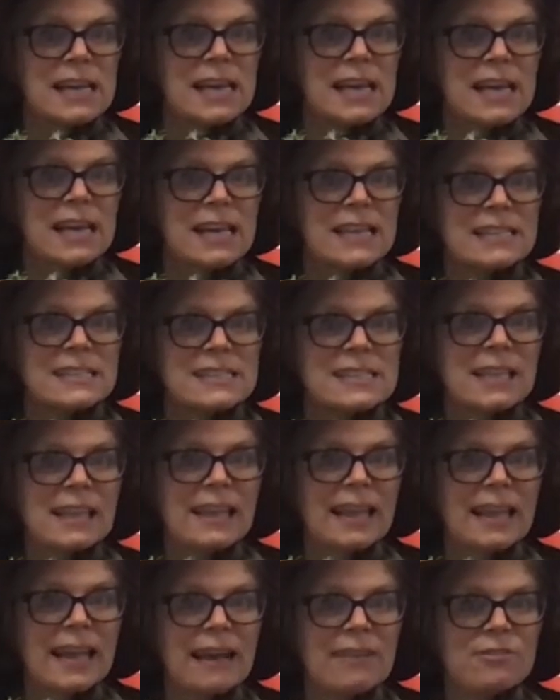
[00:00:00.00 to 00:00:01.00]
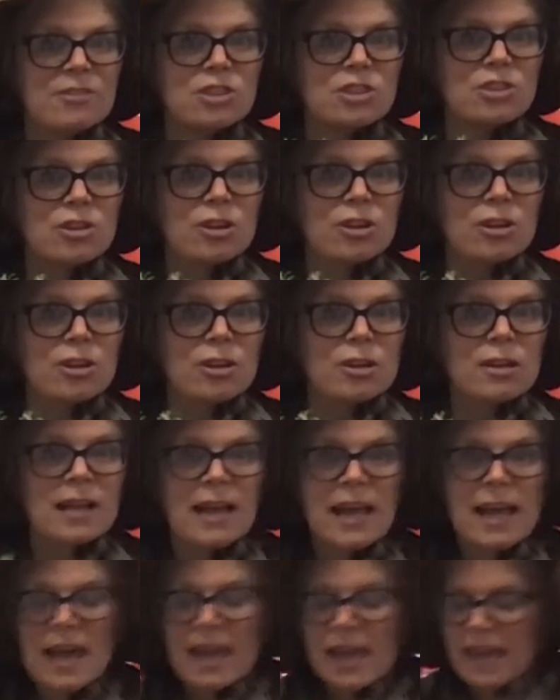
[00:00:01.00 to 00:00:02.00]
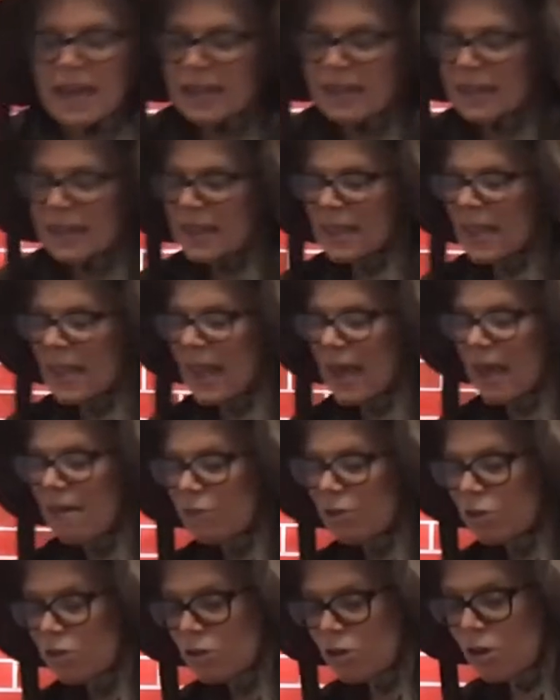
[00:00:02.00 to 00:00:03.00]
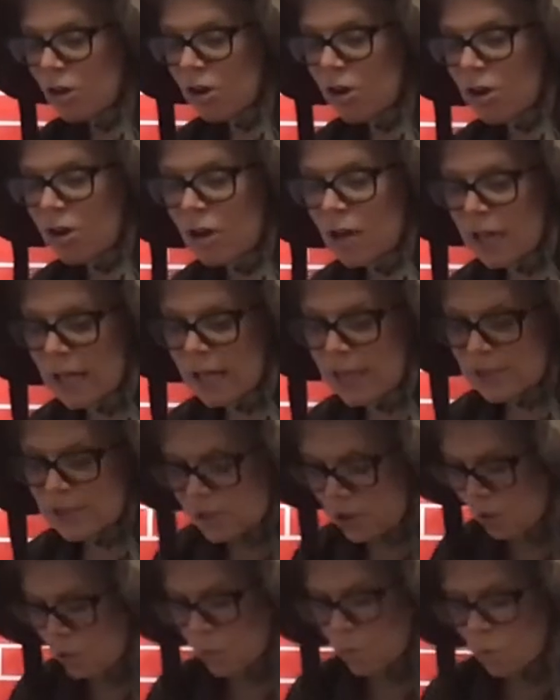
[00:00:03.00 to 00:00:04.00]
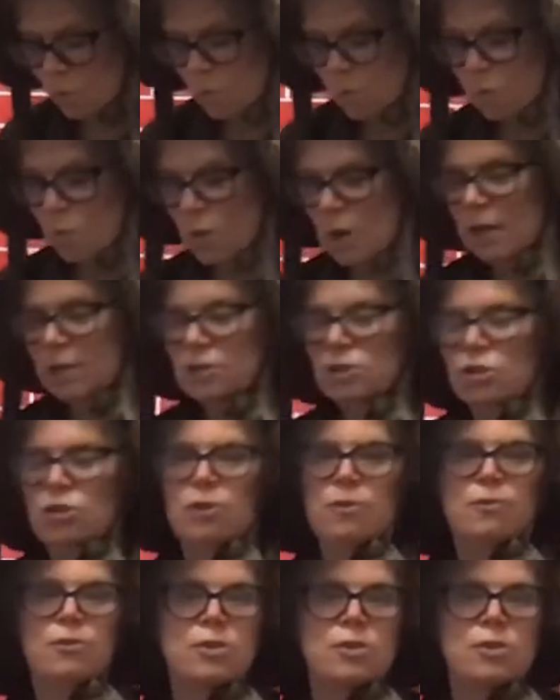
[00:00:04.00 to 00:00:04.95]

is lavender. And lavender is a wonderful